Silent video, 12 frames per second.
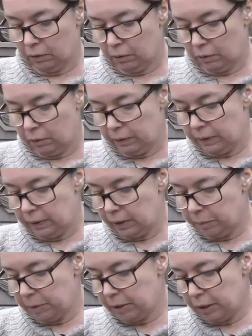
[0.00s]
Seed
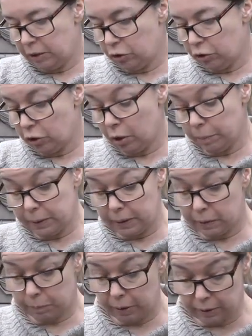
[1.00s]
potatoes, Sharps
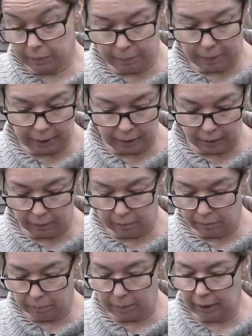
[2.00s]
Express and May
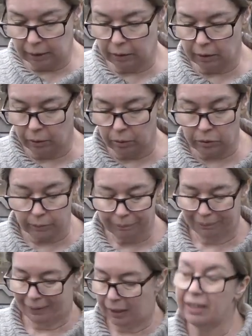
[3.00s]
and Gold.
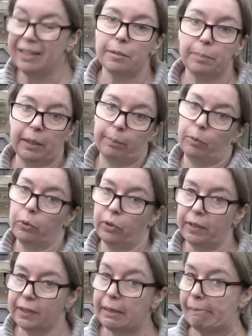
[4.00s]
I need a big
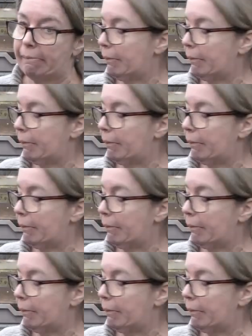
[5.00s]
bucket.